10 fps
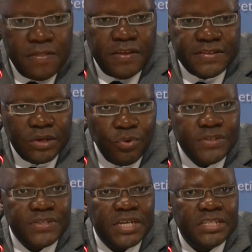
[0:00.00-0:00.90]
The
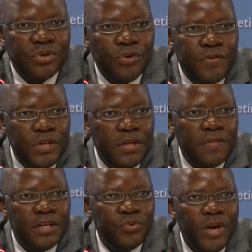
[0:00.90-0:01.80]
second structural thing
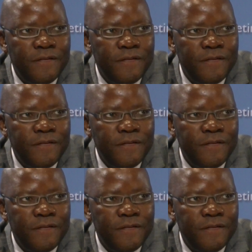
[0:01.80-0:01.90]
that we